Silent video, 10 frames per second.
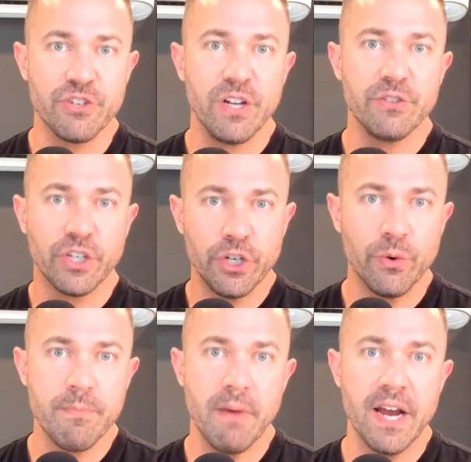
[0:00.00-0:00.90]
As a good
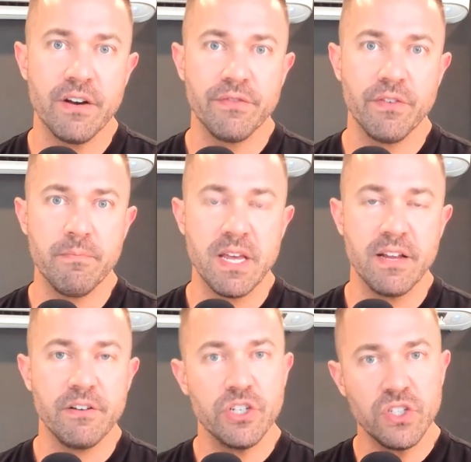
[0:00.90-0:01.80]
reminder for me,
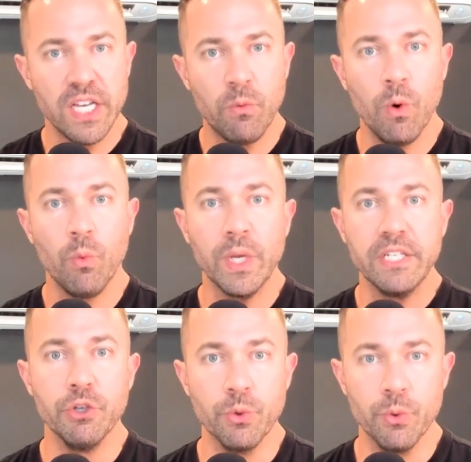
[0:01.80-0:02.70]
just like what we
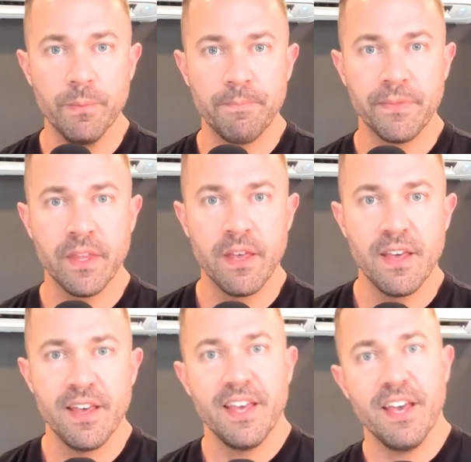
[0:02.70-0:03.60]
do,
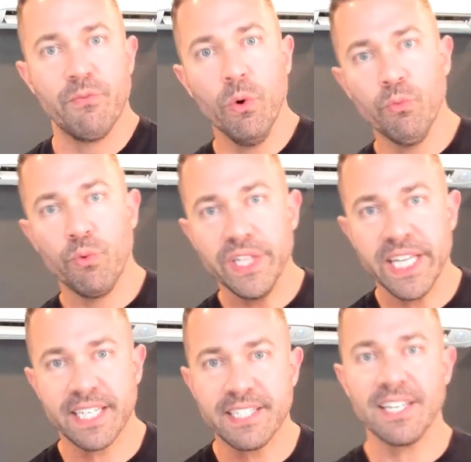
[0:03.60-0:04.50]
if we're really
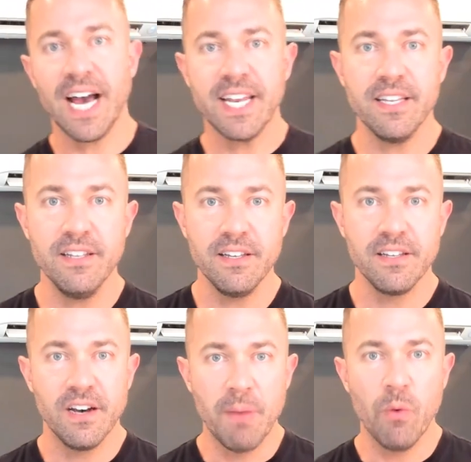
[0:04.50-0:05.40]
excited
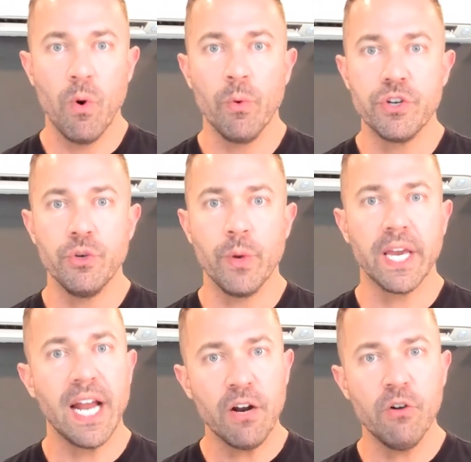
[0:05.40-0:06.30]
about what we're doing, and
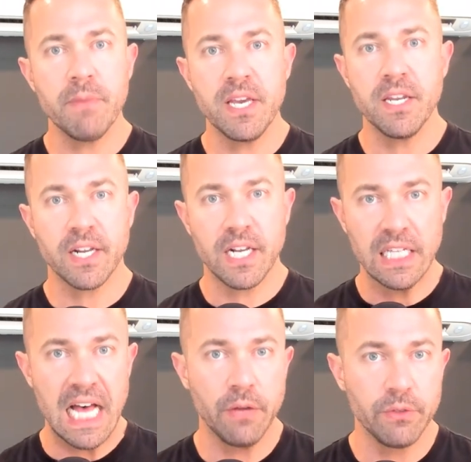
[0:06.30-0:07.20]
I don't mean in a
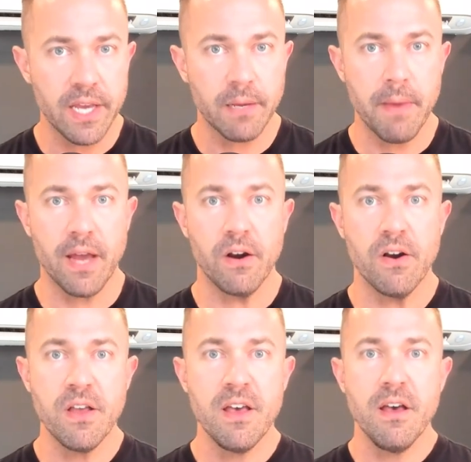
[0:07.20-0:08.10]
clown-like manner,
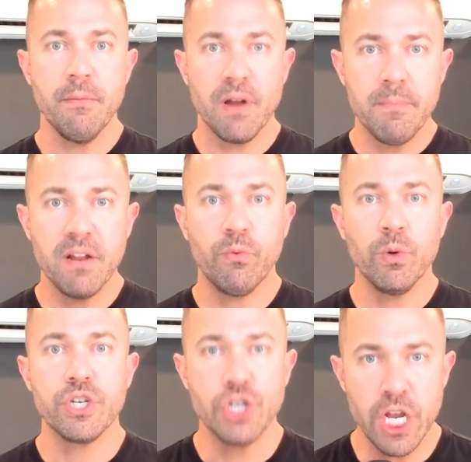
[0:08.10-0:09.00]
but I mean if we're
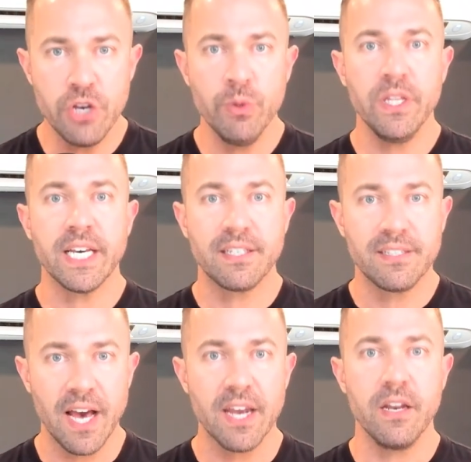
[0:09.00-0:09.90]
genuinely
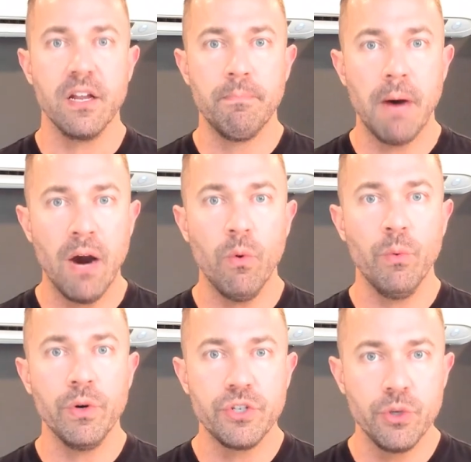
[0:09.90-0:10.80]
excited about what we're
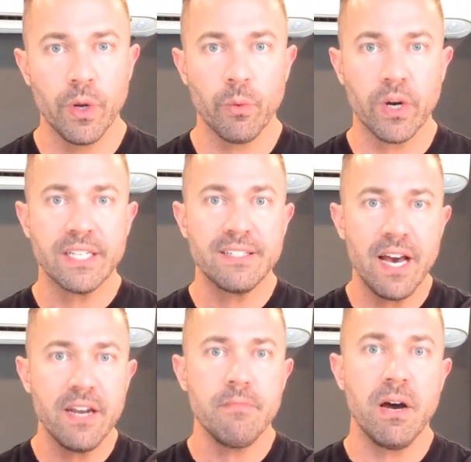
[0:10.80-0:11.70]
doing, we're
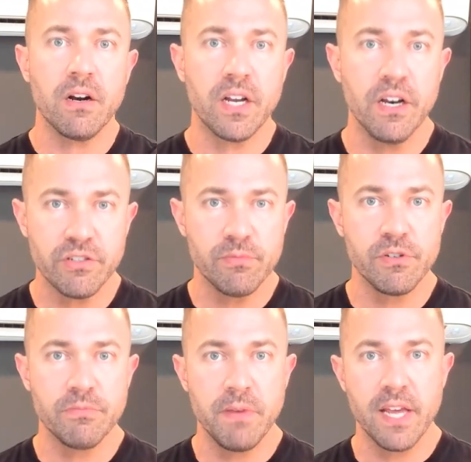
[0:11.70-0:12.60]
excited about our customers
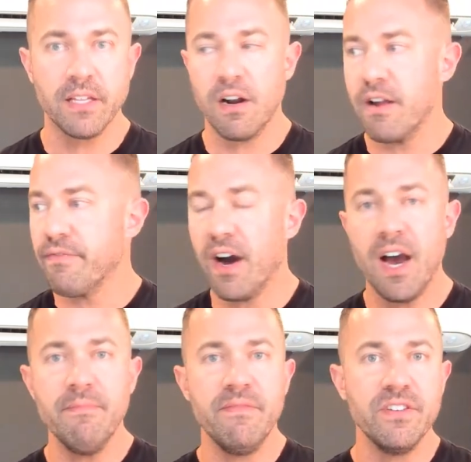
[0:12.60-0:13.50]
being there. If
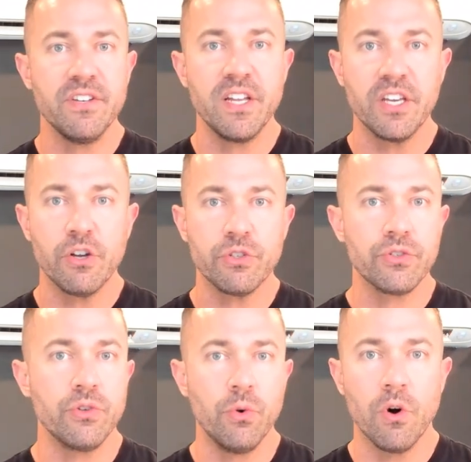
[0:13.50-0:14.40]
I'm visiting your
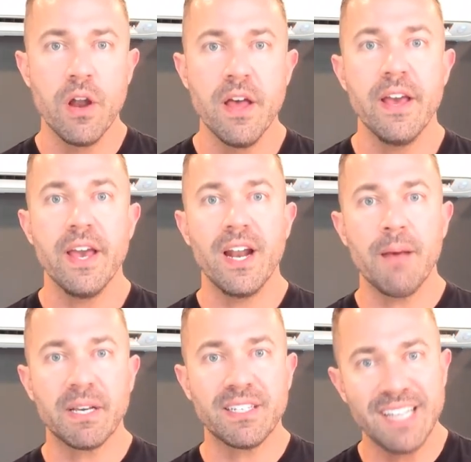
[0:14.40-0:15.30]
store and I'm
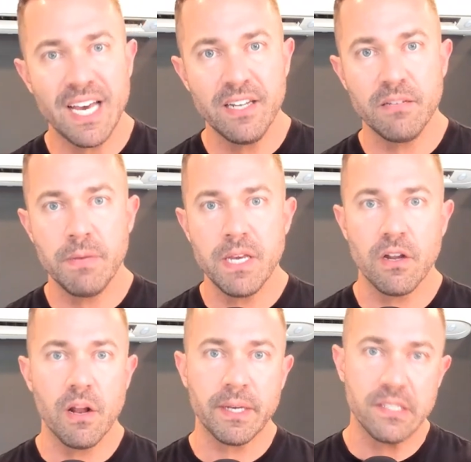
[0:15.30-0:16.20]
excited to be there and
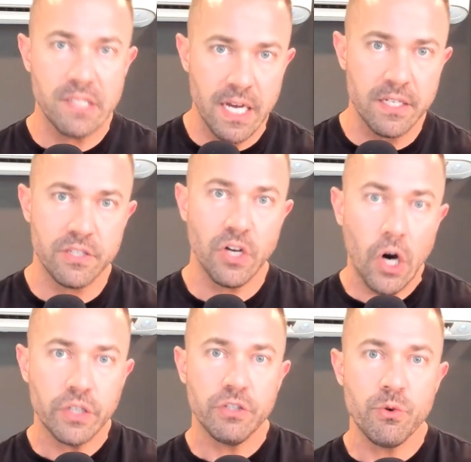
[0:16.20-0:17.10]
I'm excited to talk
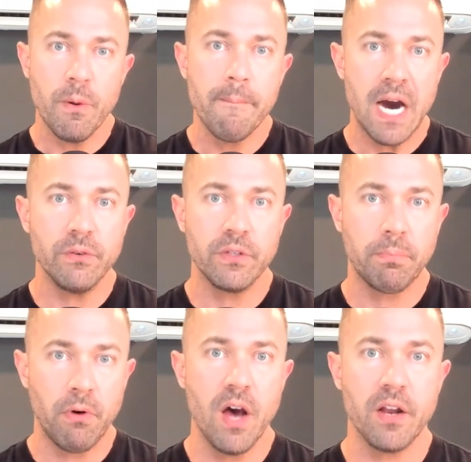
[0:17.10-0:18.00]
to you about the
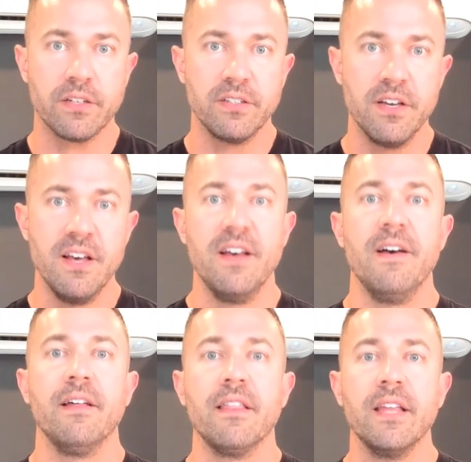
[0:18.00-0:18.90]
product,
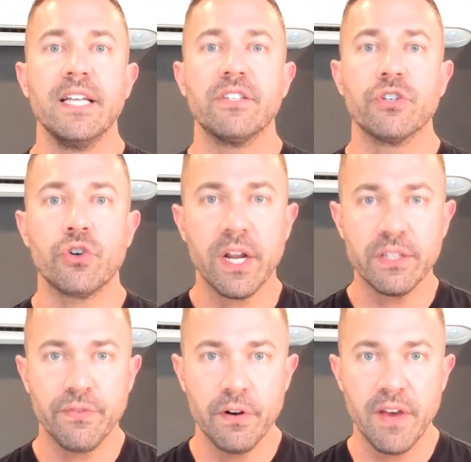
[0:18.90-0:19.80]
it's a
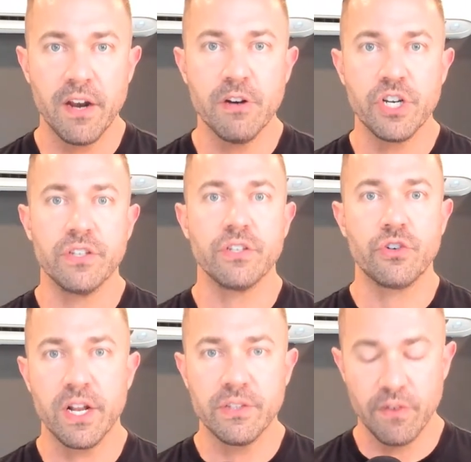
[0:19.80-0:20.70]
transfer of energy. It's a
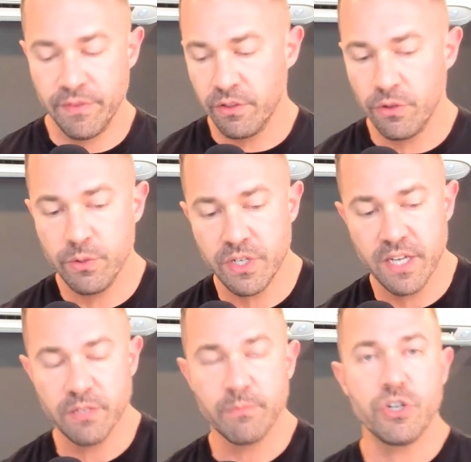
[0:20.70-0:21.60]
transfer of
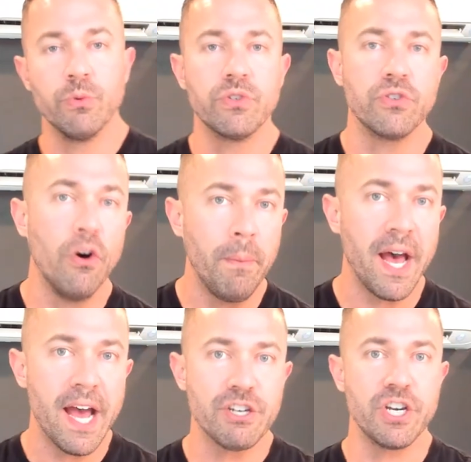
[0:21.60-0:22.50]
enthusiasm. She was so
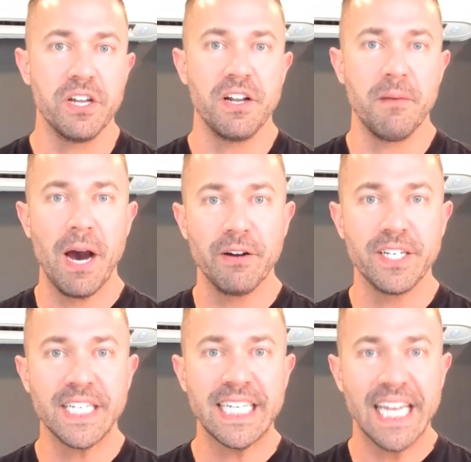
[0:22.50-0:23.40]
passionate about
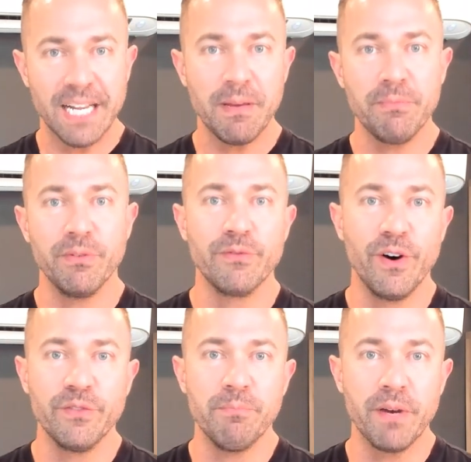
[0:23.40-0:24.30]
getting people involved
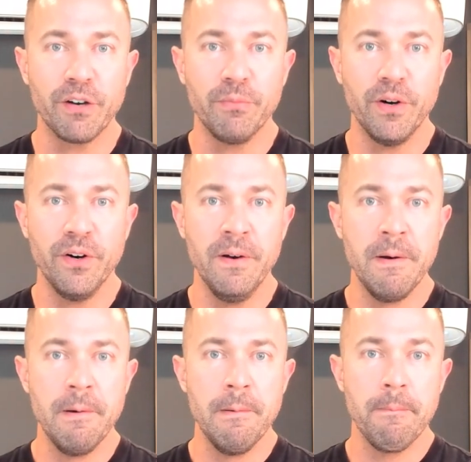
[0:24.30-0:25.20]
in pickleball
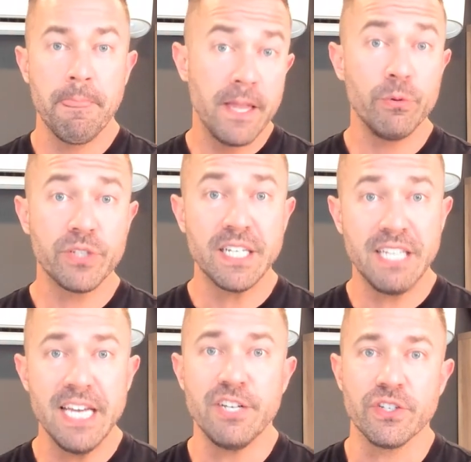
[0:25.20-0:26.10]
that it was
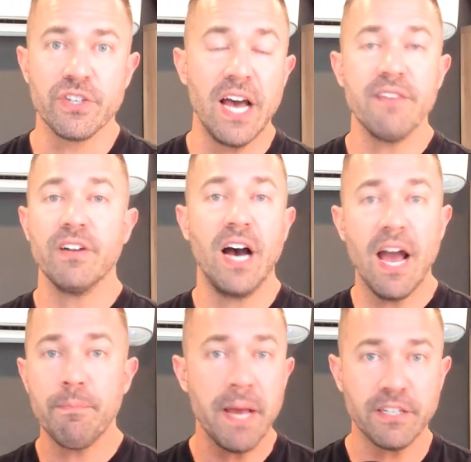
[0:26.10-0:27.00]
contagious. I even I
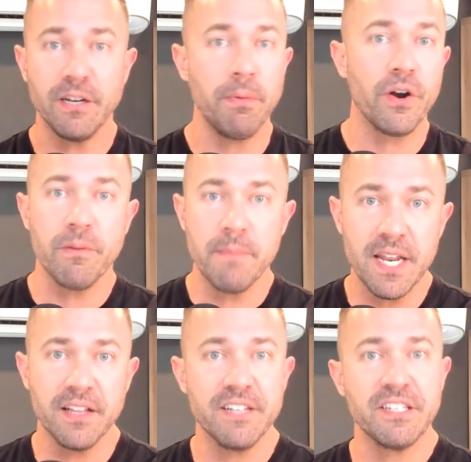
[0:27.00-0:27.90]
picked up on it
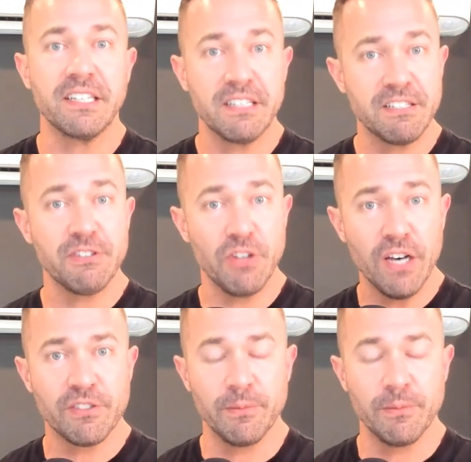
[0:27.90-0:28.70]
immediately. I was like, this is awesome.